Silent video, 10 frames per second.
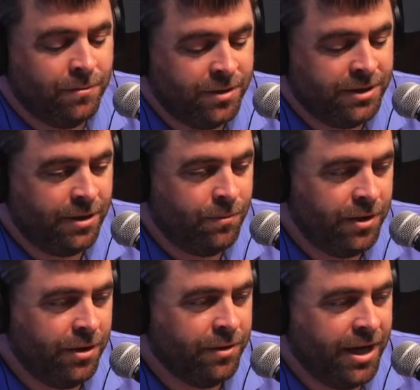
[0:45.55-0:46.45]
Well, Don,
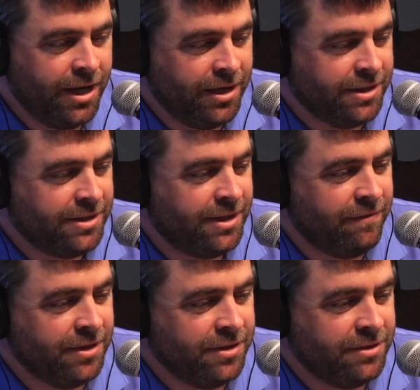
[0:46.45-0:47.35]
we're located at
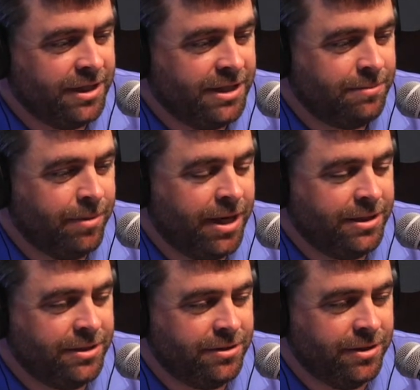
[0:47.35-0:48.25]
700 East
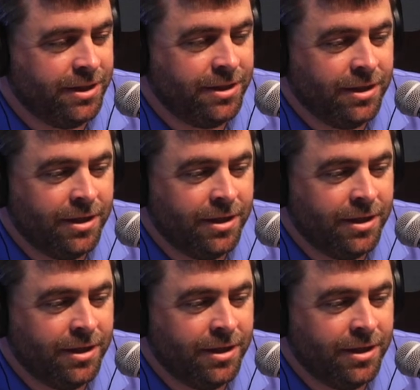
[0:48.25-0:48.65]
Main Street,